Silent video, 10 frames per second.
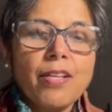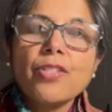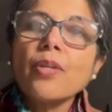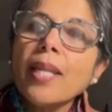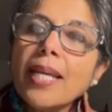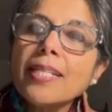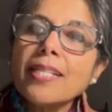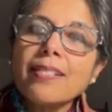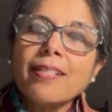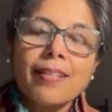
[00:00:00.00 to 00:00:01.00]
So
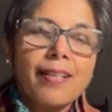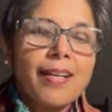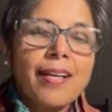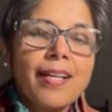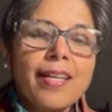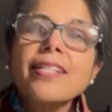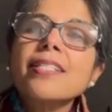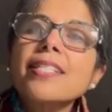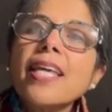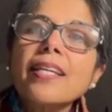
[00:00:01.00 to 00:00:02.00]
ladies,
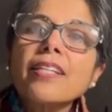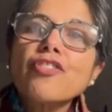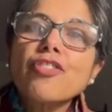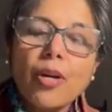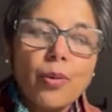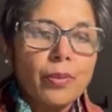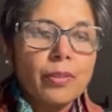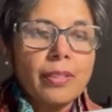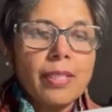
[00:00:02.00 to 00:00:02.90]
let's take control.